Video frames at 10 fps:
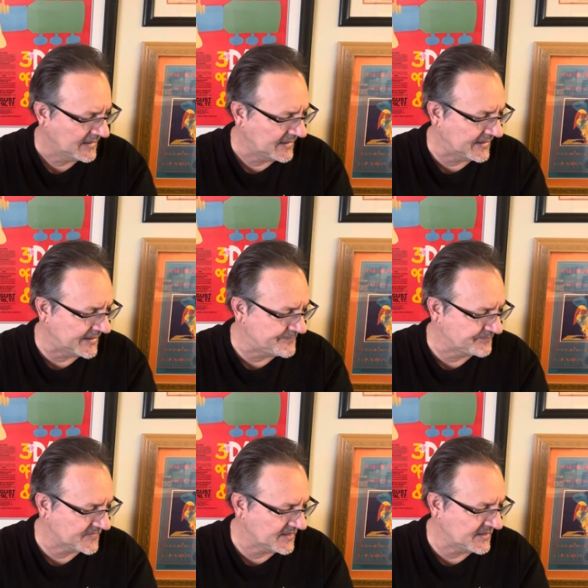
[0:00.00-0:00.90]

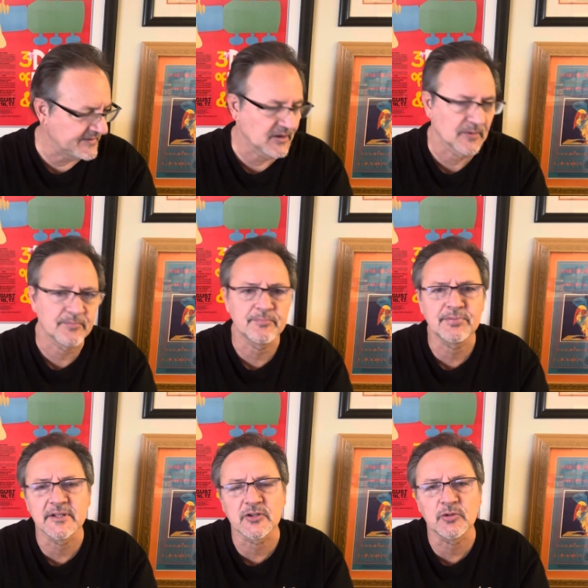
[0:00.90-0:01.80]
in their
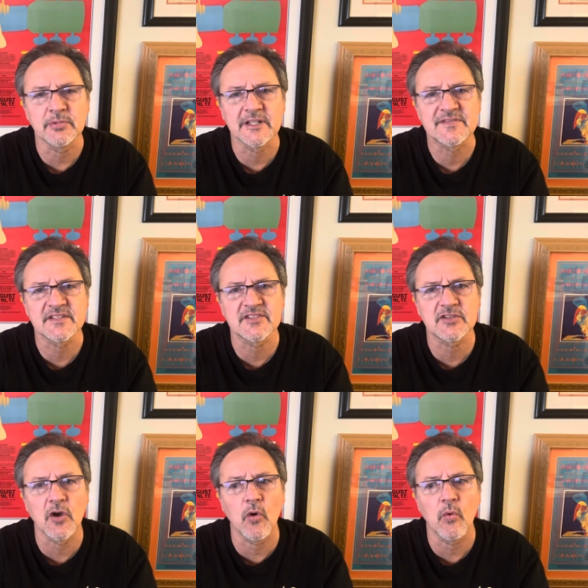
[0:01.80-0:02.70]
political beliefs.
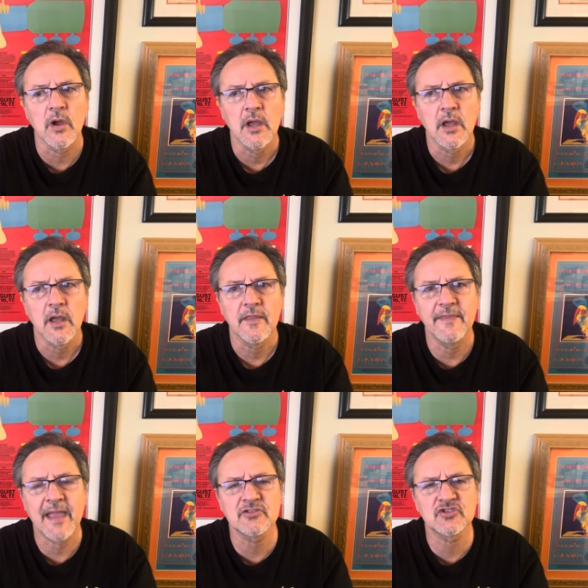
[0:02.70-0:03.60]
So
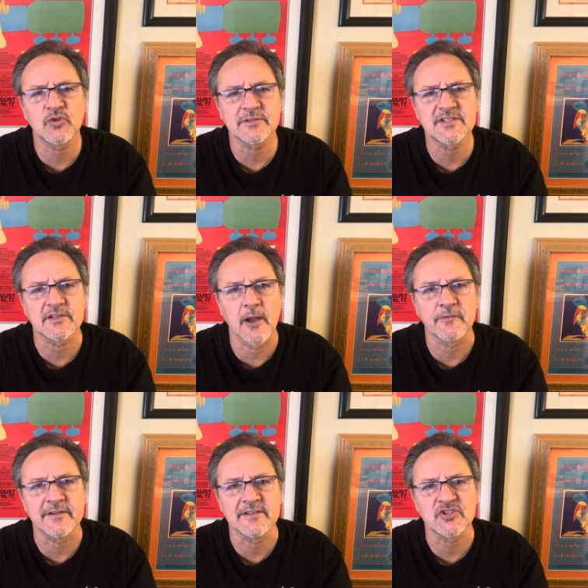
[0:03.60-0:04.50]
they have a short
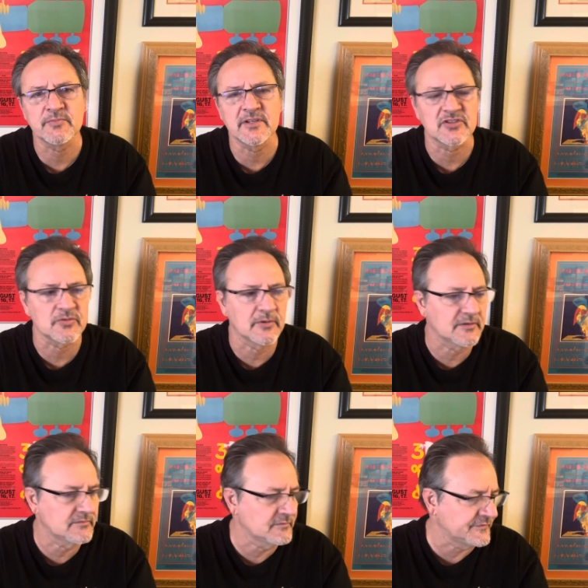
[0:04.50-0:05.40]
discography. This will be a
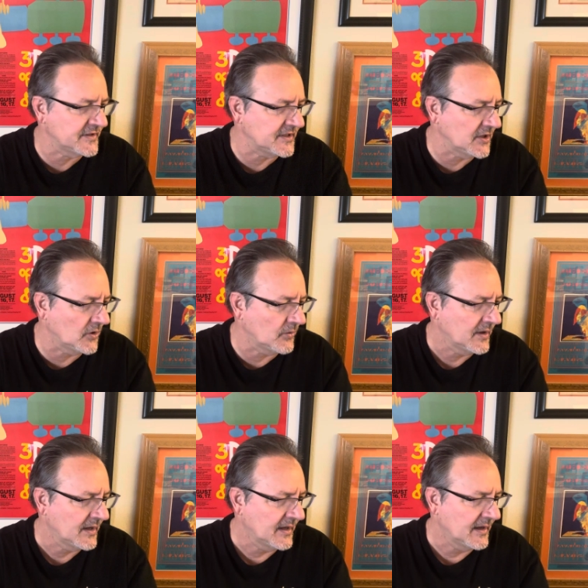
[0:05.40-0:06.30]
short video.
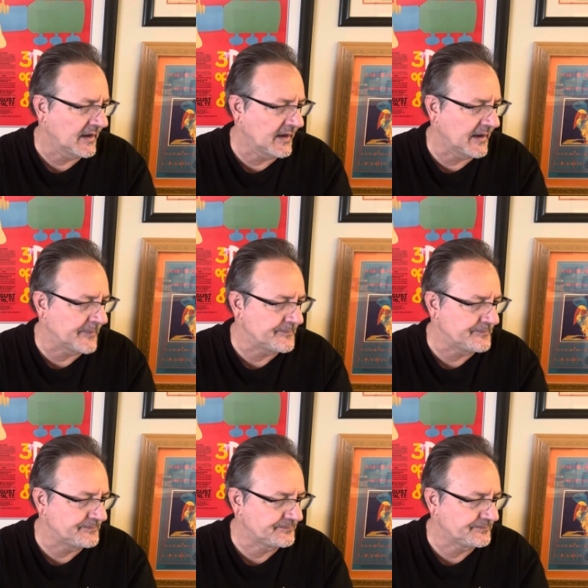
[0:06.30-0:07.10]
I'm